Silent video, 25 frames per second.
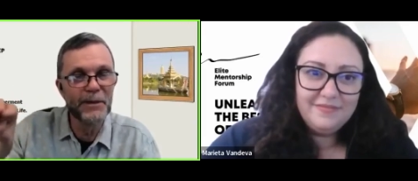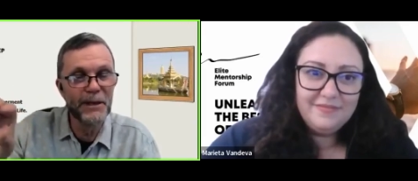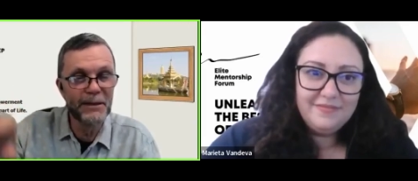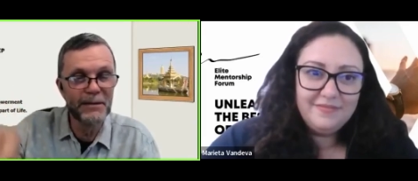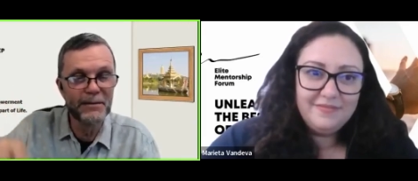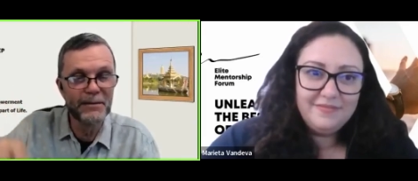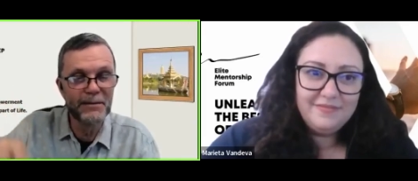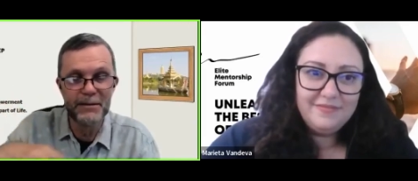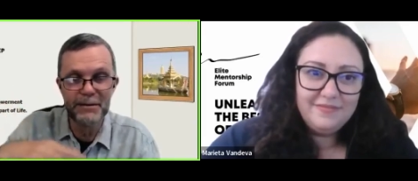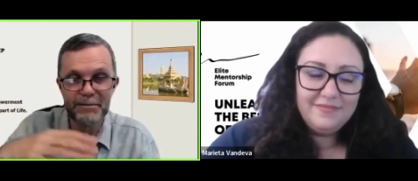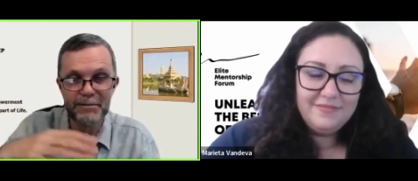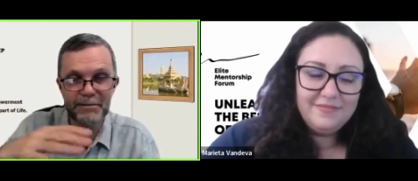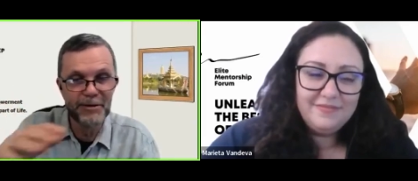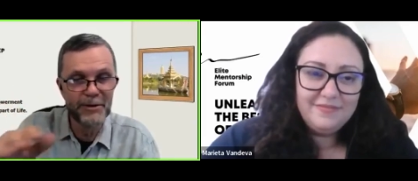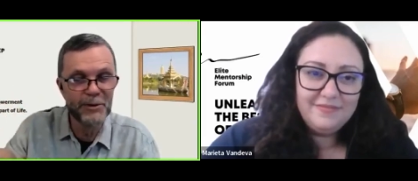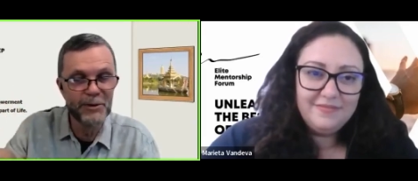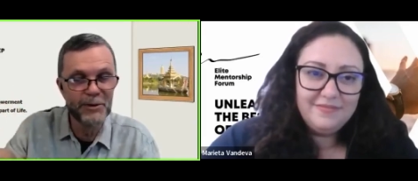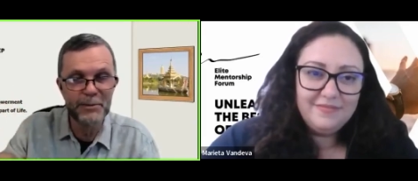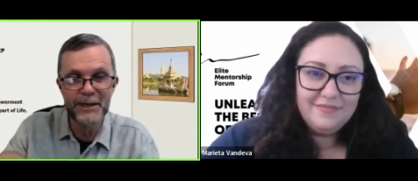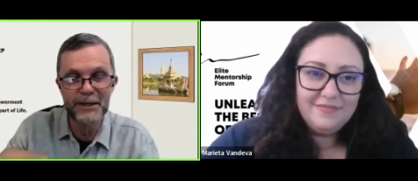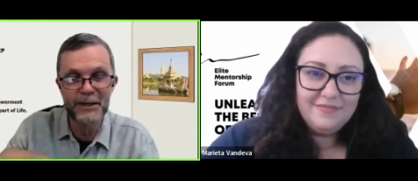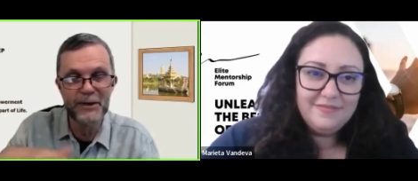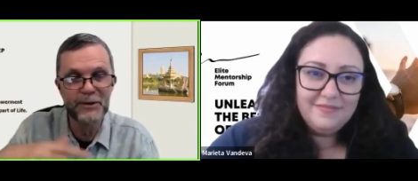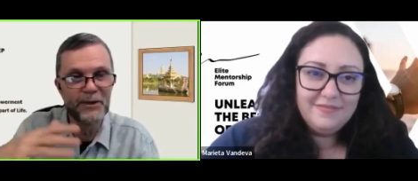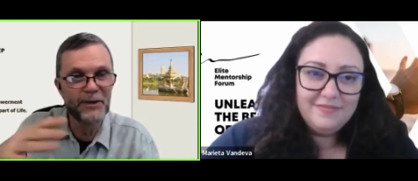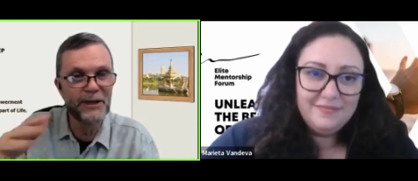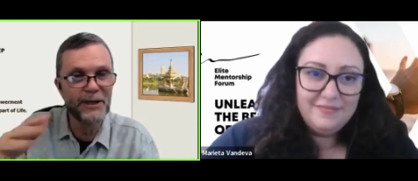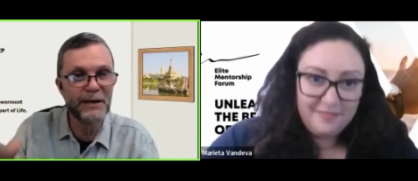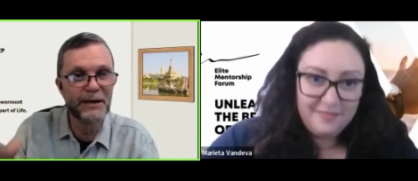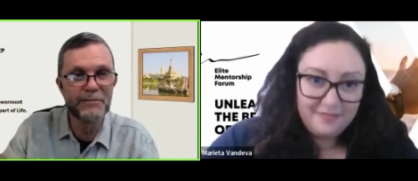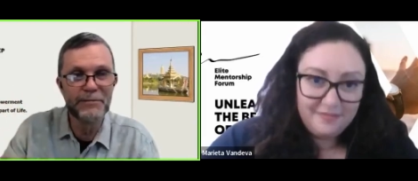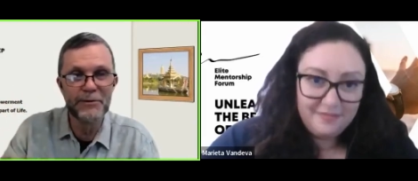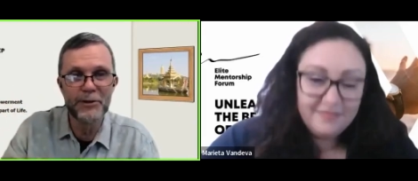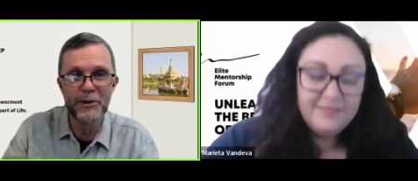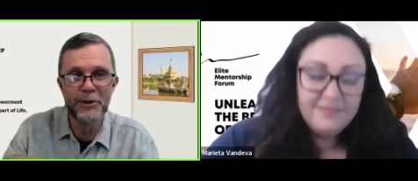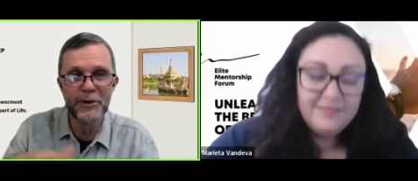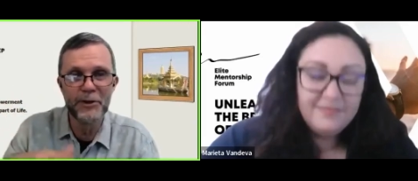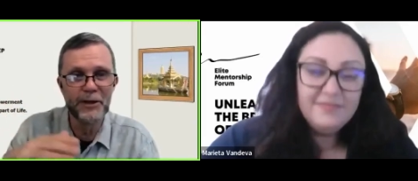Speaker 1: And the first way is
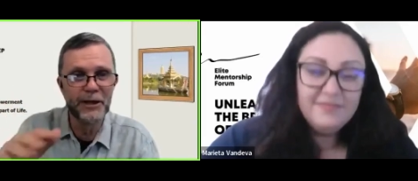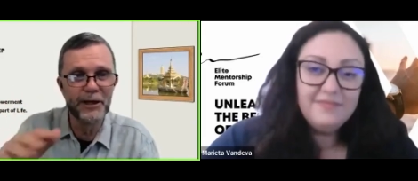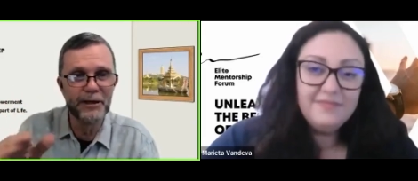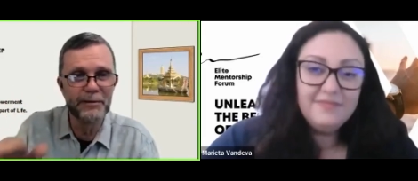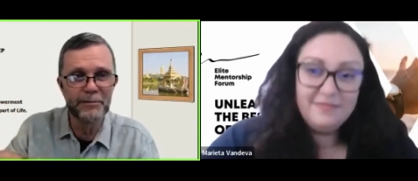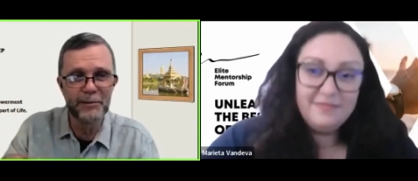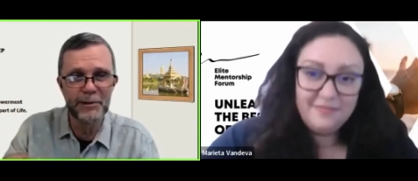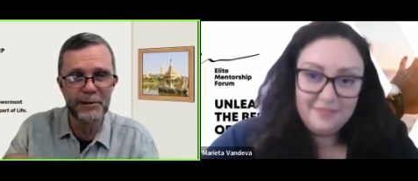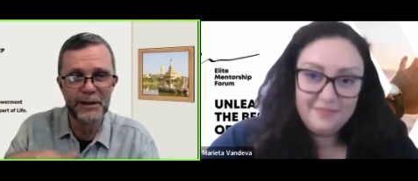staff turnover,